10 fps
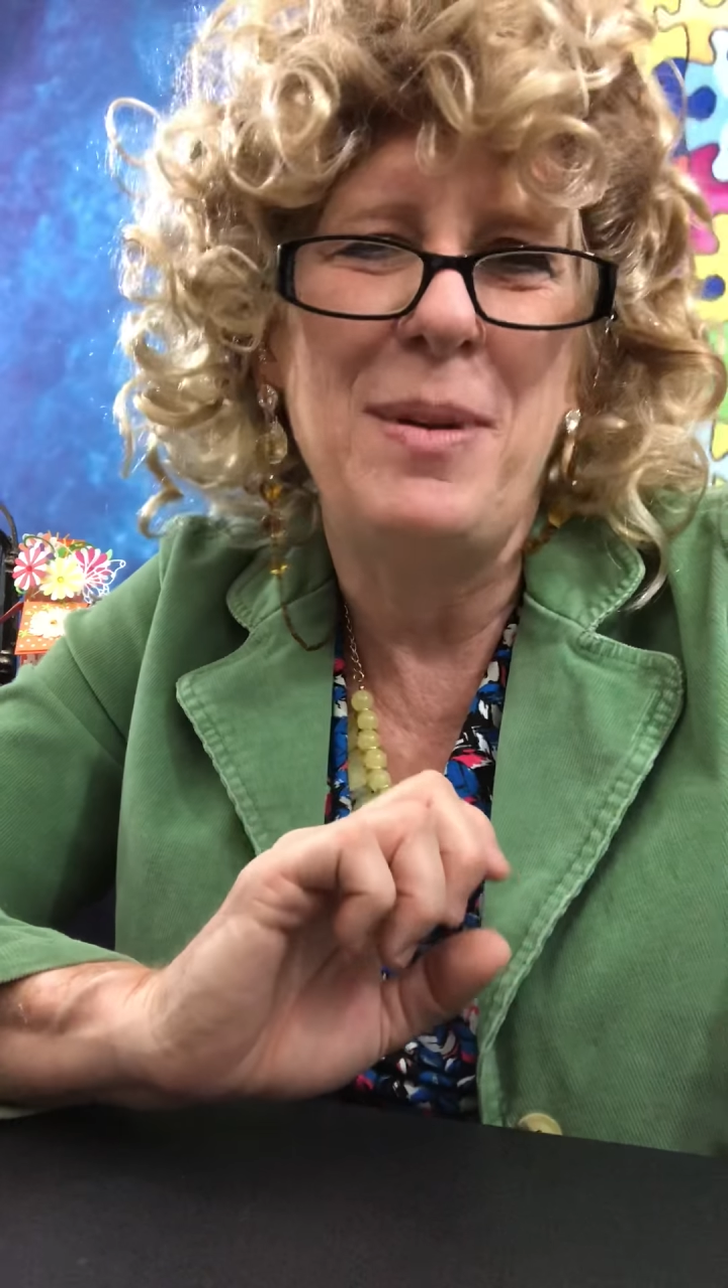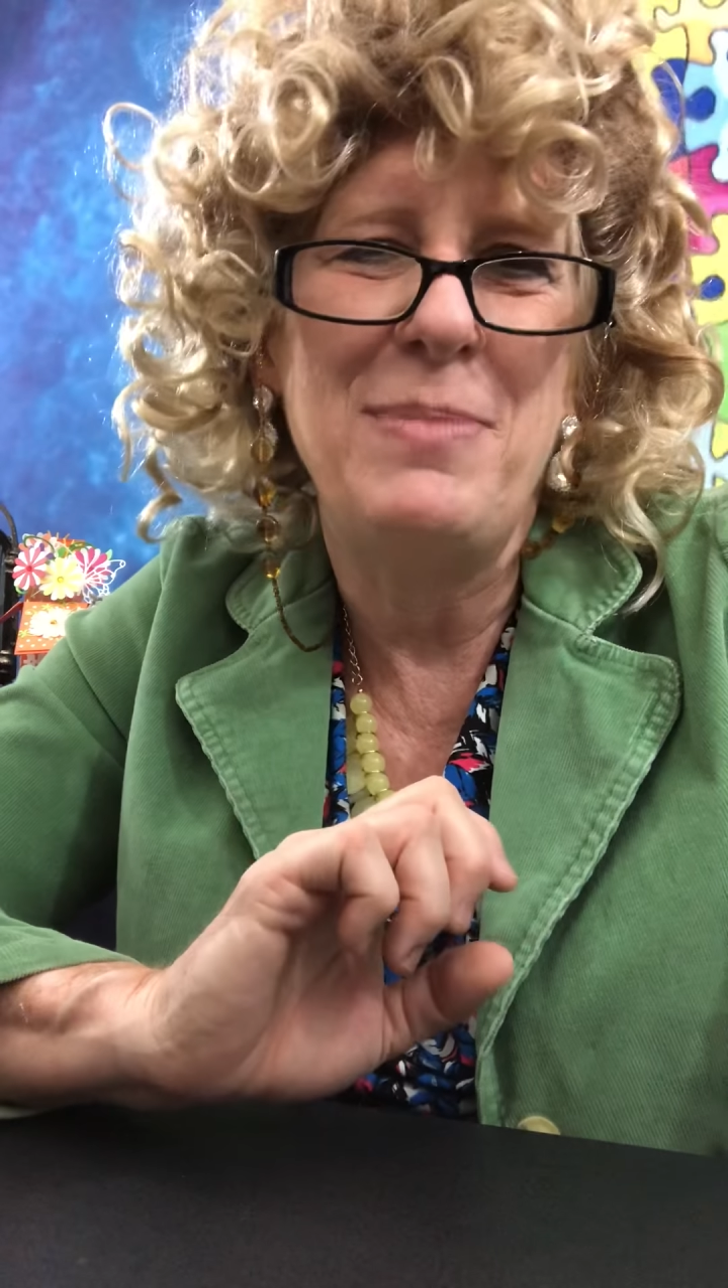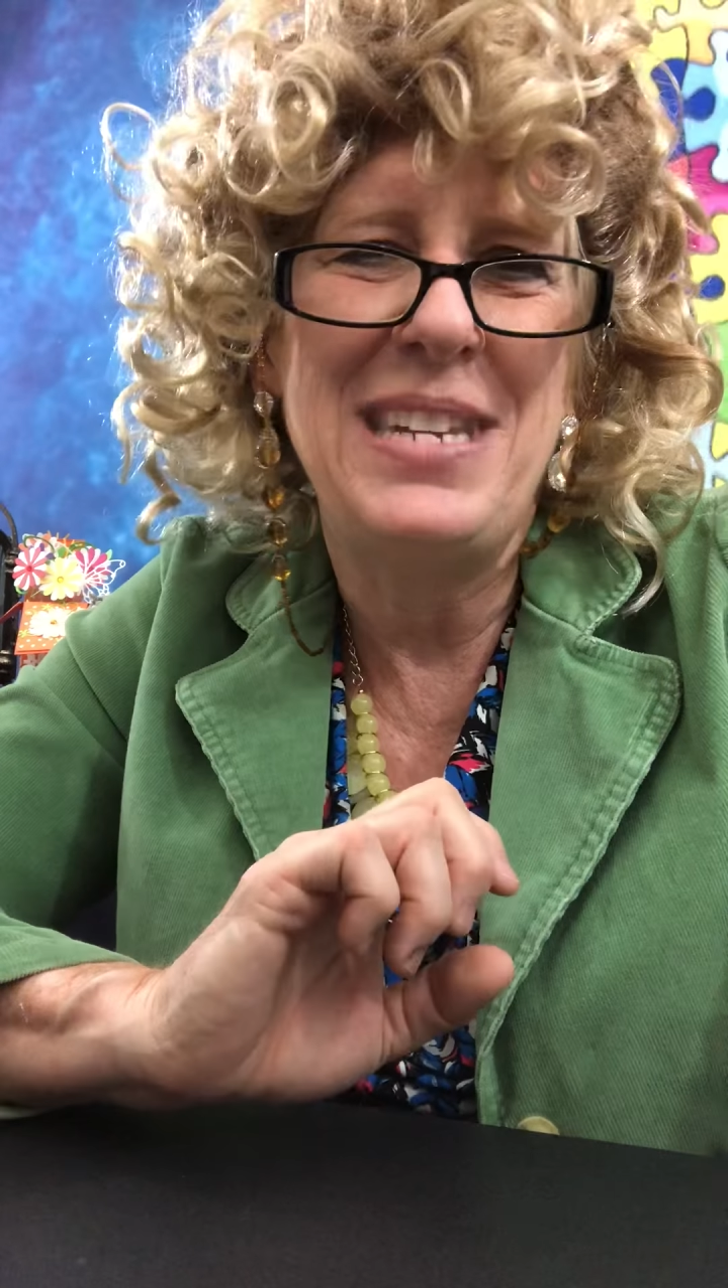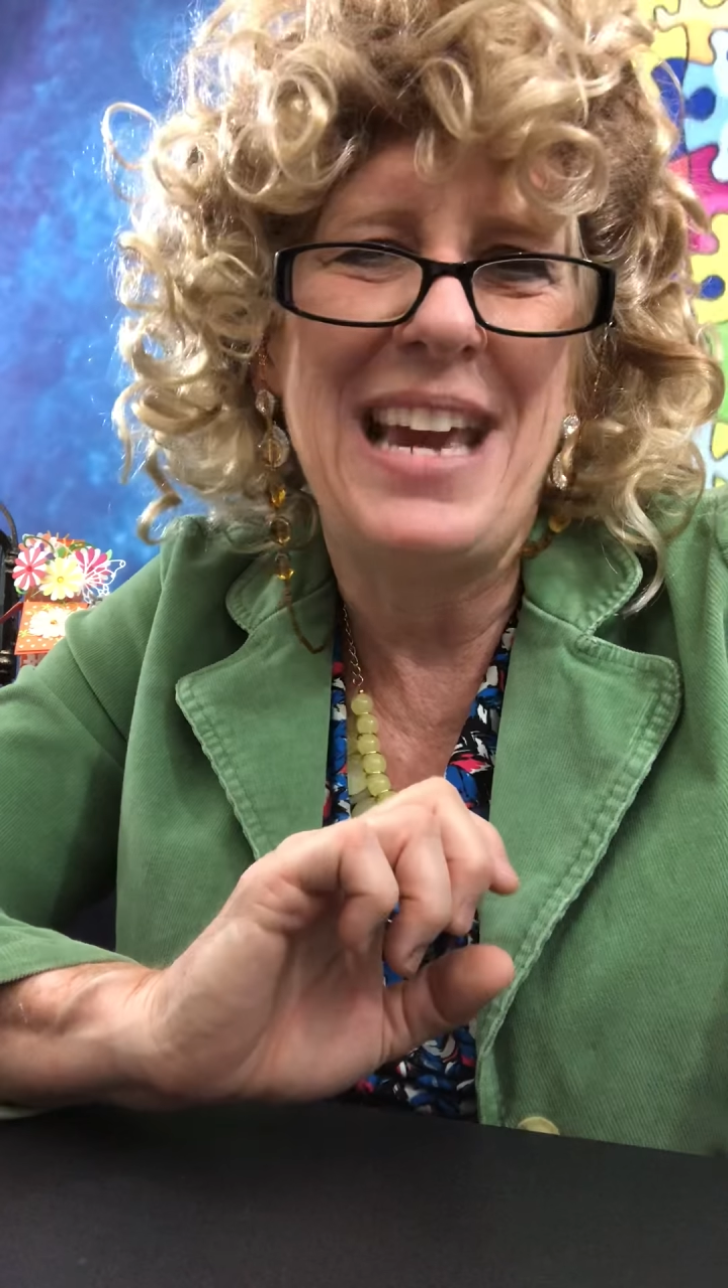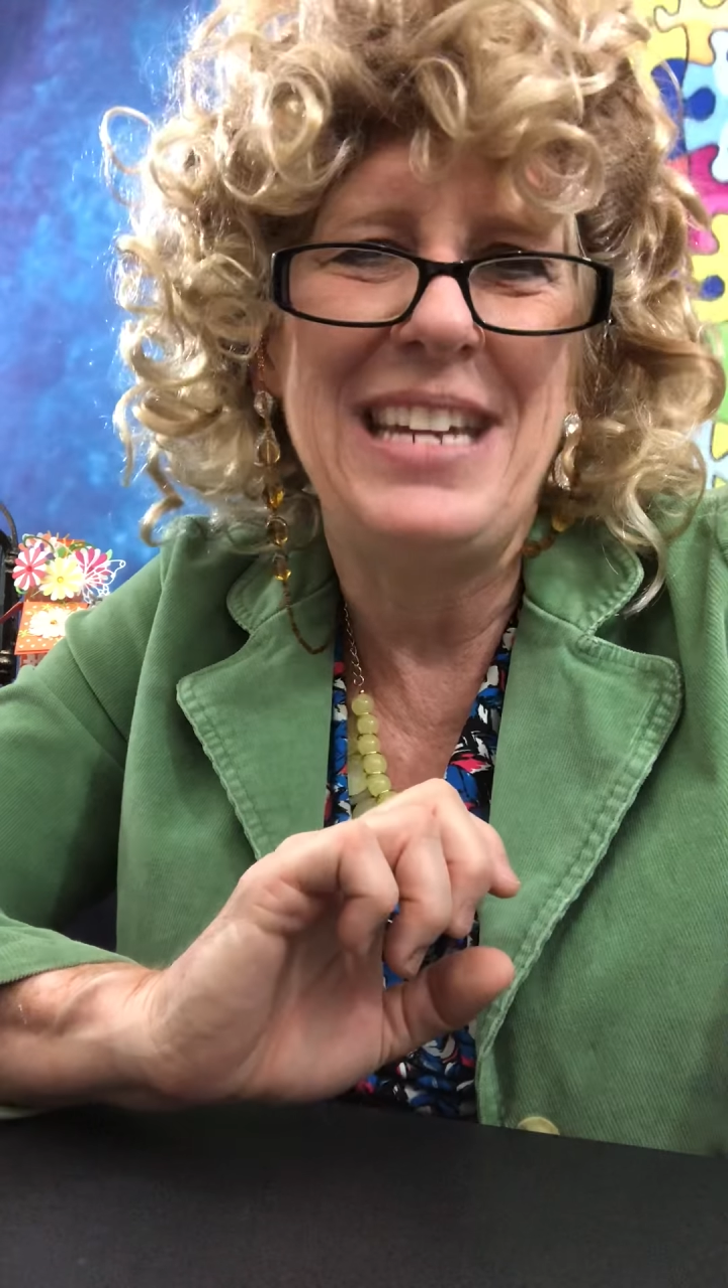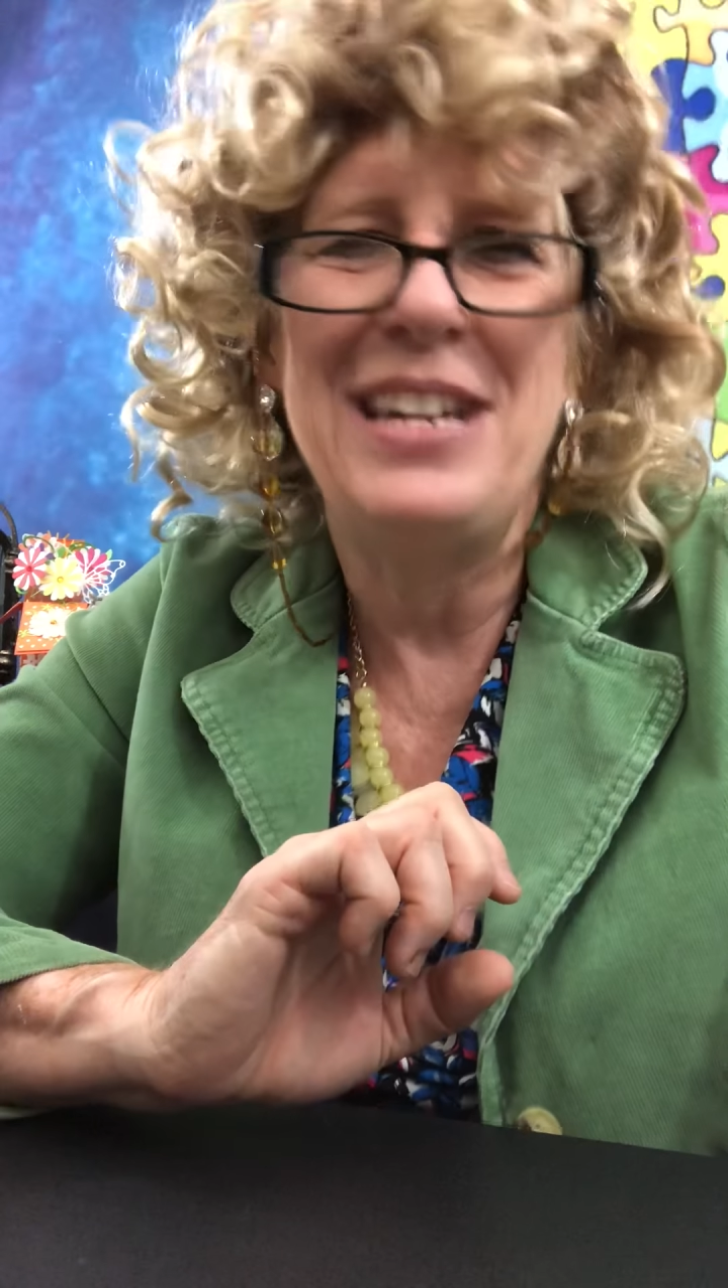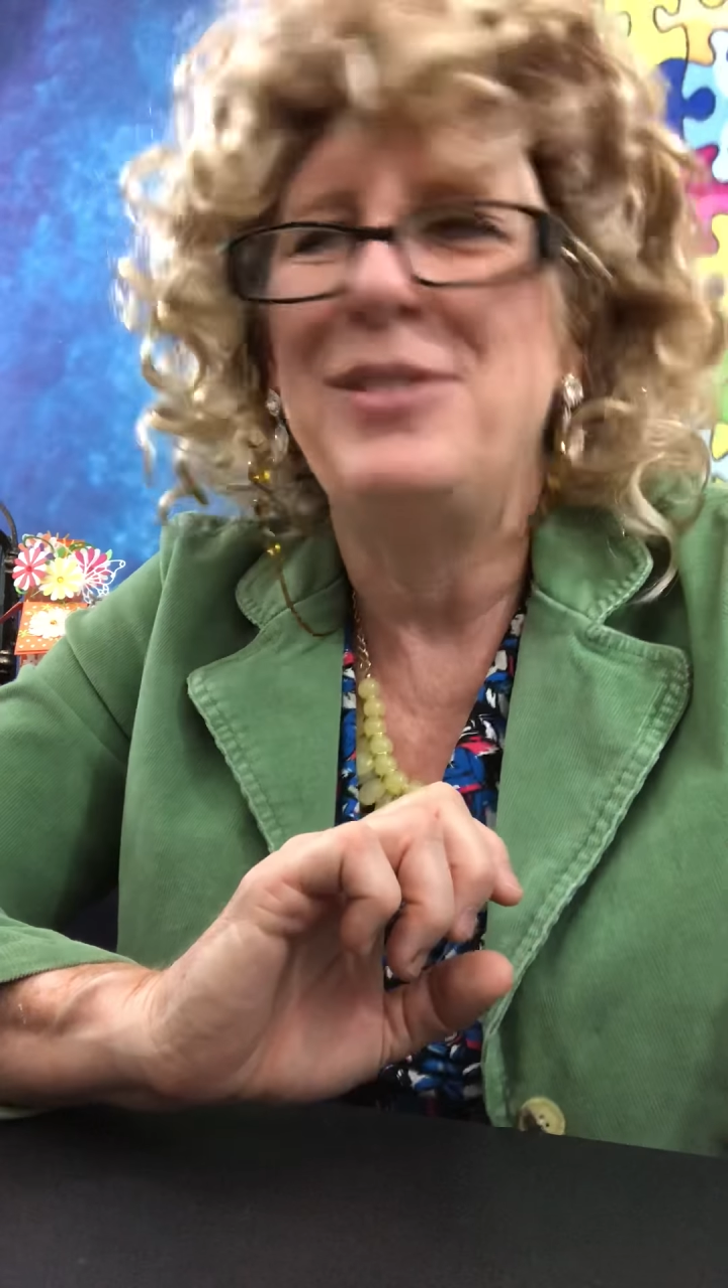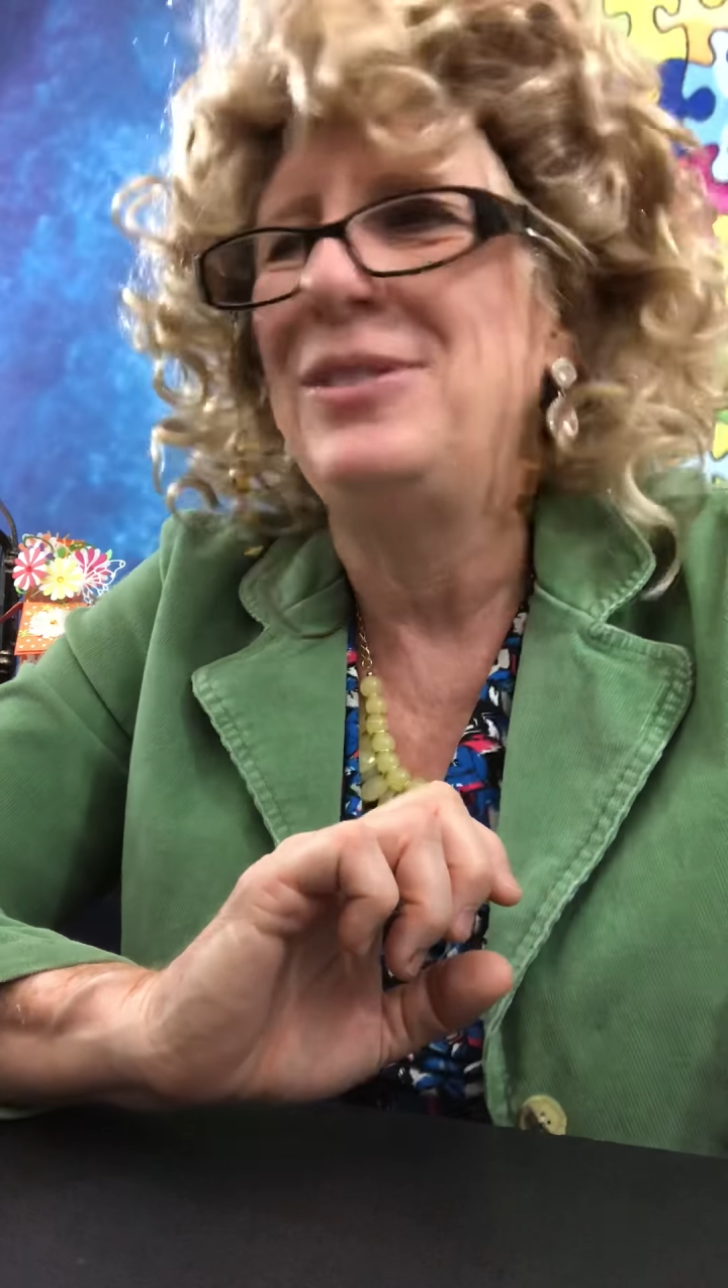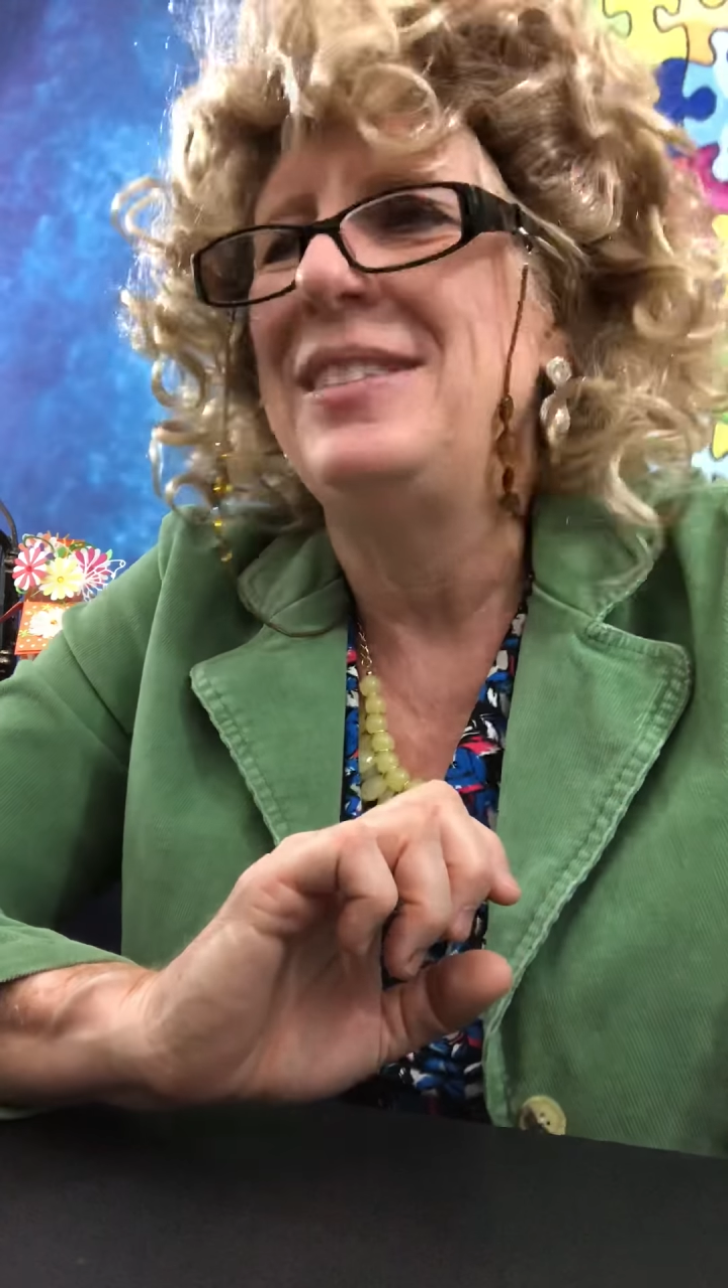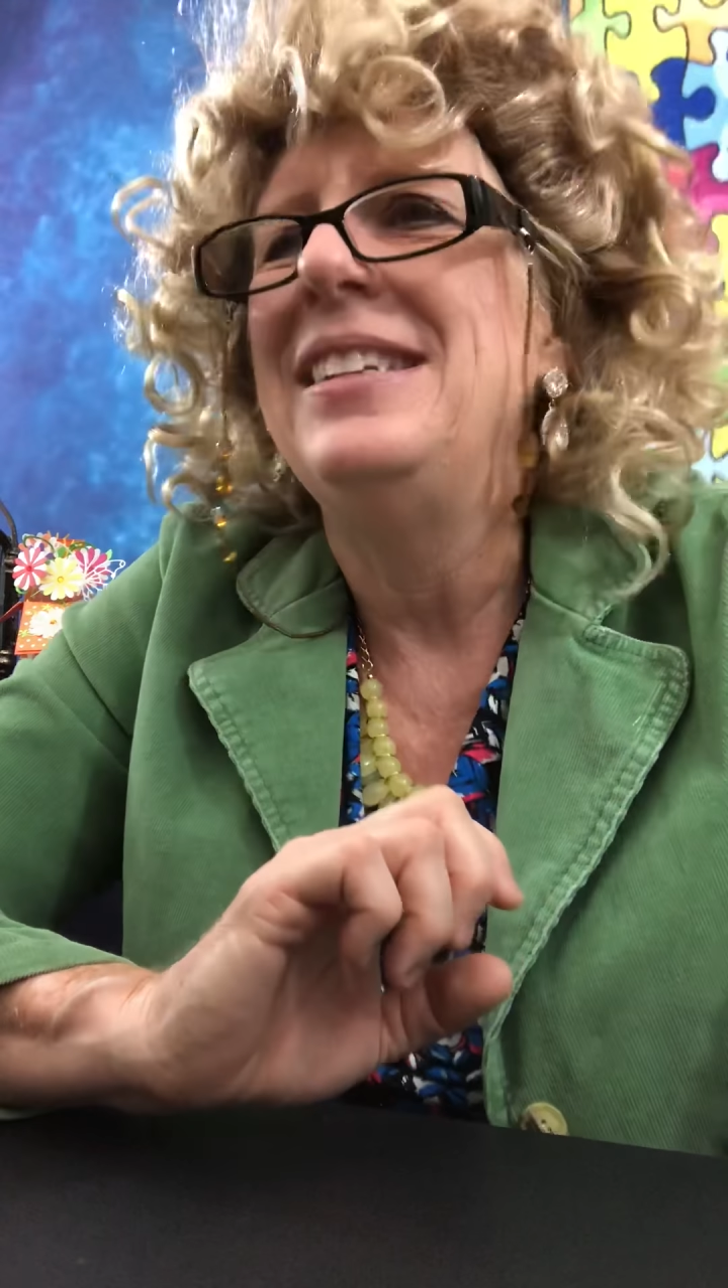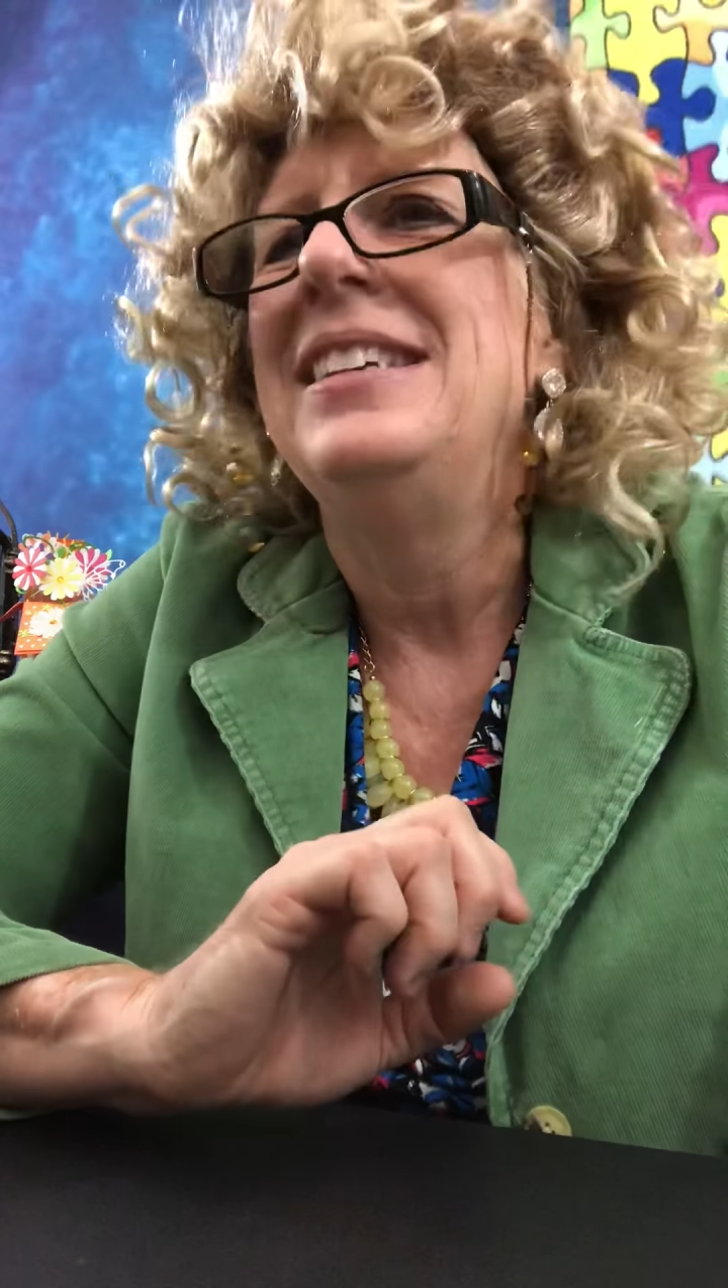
potatoes.